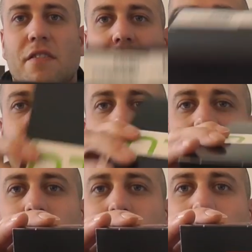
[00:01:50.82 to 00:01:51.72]
Very
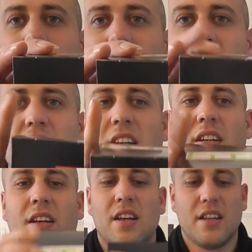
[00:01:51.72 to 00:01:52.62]
simple
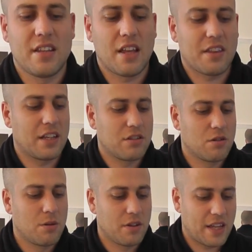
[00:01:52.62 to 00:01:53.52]
packaging, nothing at
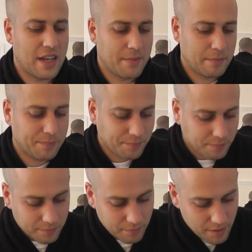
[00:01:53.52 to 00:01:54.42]
all on there.
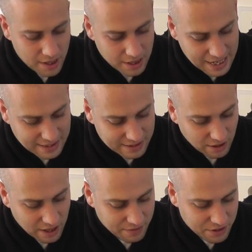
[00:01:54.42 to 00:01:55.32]
Let's
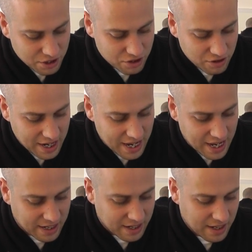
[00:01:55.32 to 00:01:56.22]
dive straight
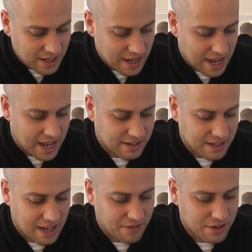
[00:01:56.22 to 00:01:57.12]
in and
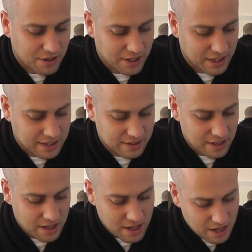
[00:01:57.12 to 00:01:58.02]
have a look at this
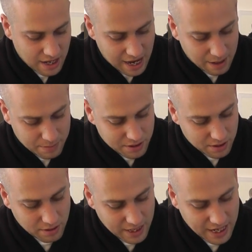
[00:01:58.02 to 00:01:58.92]

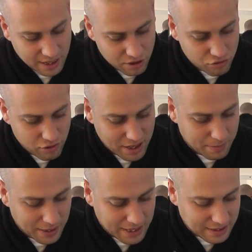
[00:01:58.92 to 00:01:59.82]
absolutely
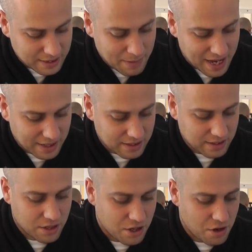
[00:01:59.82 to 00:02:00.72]
incredibly
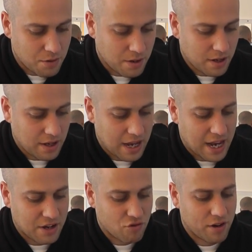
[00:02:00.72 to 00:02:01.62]
specced new
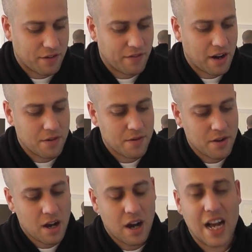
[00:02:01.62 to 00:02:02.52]
Android phone.
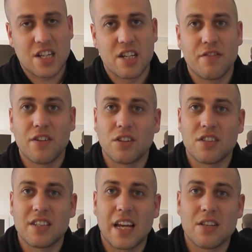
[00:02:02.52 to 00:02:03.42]
I actually forgot
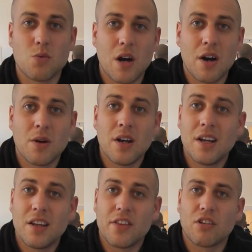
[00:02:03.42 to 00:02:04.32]
to say as well,
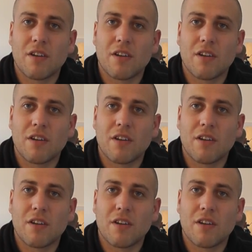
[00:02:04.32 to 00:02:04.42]
the